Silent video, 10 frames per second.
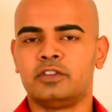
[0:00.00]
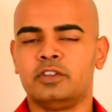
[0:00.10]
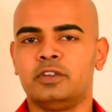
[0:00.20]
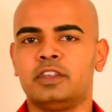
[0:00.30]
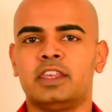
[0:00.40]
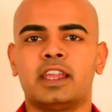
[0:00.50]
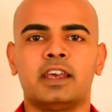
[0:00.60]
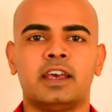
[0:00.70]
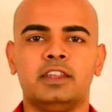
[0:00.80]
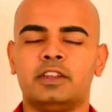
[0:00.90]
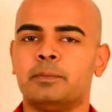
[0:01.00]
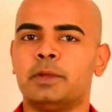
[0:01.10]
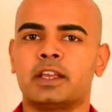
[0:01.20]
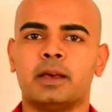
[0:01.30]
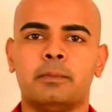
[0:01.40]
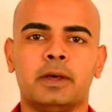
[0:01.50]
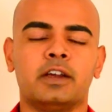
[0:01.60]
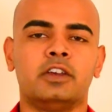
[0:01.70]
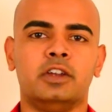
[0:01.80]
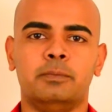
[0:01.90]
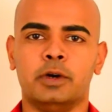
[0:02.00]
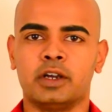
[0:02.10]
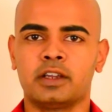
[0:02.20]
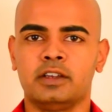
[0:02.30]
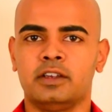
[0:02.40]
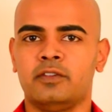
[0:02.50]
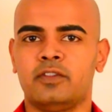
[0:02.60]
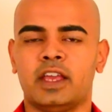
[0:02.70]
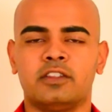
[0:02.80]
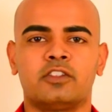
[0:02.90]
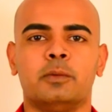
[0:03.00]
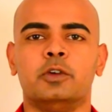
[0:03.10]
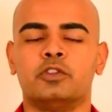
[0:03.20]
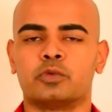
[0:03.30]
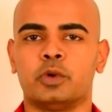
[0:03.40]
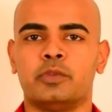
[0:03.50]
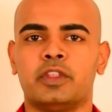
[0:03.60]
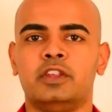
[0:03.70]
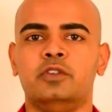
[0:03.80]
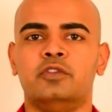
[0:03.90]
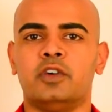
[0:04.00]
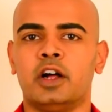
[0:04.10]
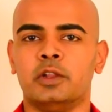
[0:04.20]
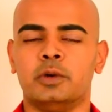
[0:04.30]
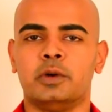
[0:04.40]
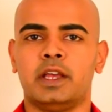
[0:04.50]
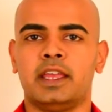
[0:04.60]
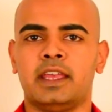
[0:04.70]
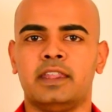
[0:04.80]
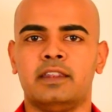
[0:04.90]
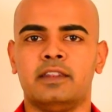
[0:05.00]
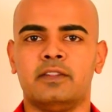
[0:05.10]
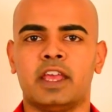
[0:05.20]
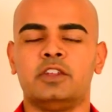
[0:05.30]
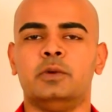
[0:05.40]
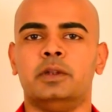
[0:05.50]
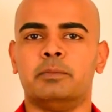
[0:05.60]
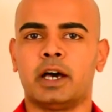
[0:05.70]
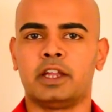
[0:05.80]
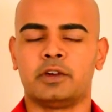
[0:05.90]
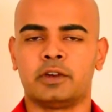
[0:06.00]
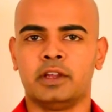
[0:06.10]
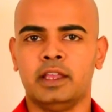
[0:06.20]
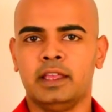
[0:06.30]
you can pick up a good book that someone's wrote that you follow and that you admire,